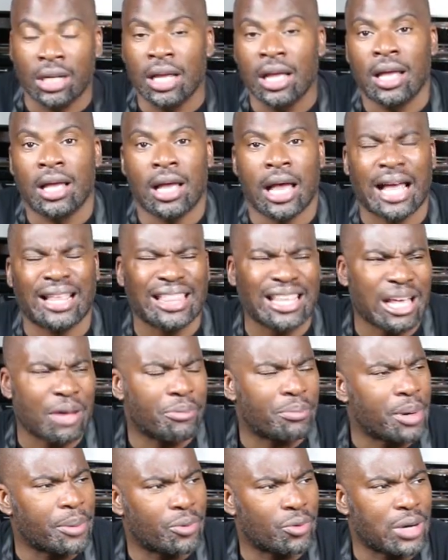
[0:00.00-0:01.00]
I think I
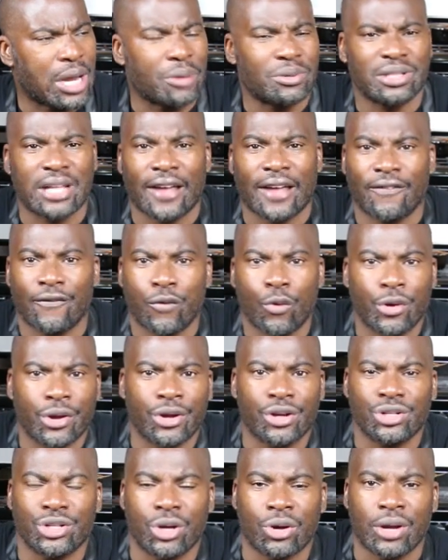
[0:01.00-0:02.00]
remember when I was like 4
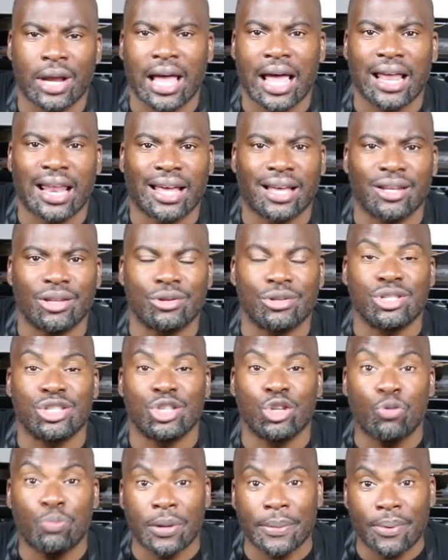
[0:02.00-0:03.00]
years old, I had like a little
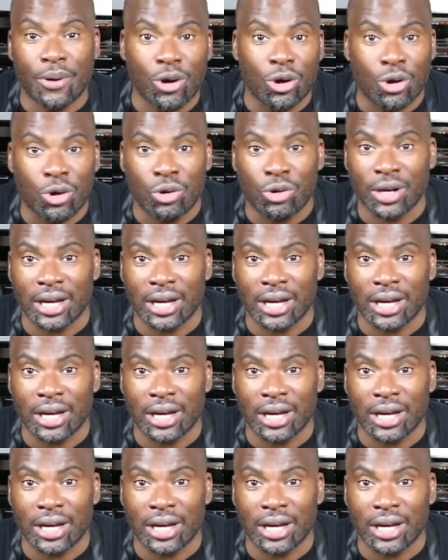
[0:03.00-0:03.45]
Snoopy pole,